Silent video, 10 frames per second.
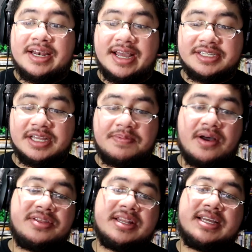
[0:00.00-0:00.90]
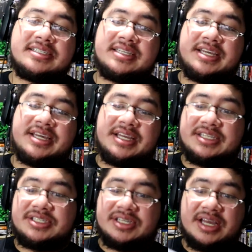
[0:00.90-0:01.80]
Next up on the list
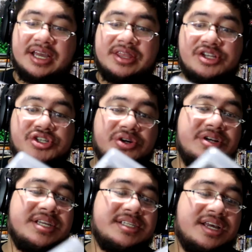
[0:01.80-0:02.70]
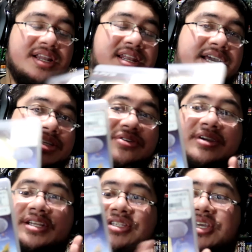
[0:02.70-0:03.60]
is uh, the Journeys Collector
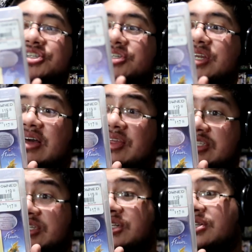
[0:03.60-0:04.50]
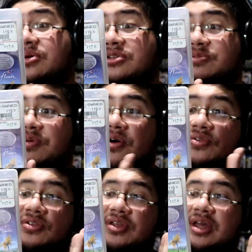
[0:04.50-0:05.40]
Edition. Now, this includes
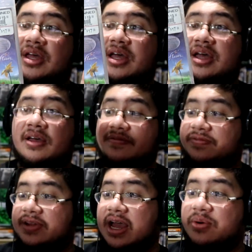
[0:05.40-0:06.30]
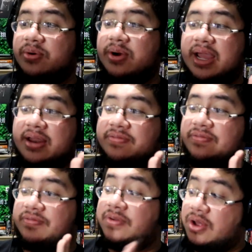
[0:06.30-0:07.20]
both uh, Flower and
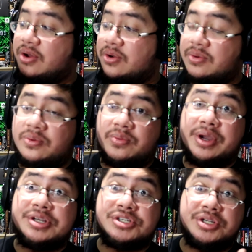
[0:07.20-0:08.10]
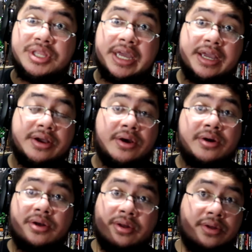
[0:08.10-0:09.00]
Flow, which they
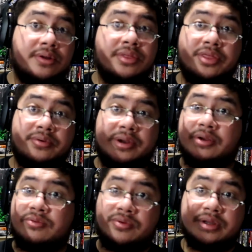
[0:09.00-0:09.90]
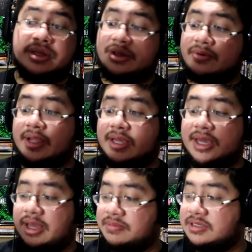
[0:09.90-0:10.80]
are all three really great
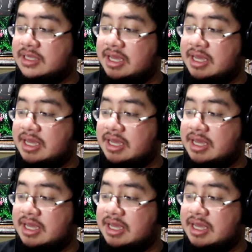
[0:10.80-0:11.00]
games.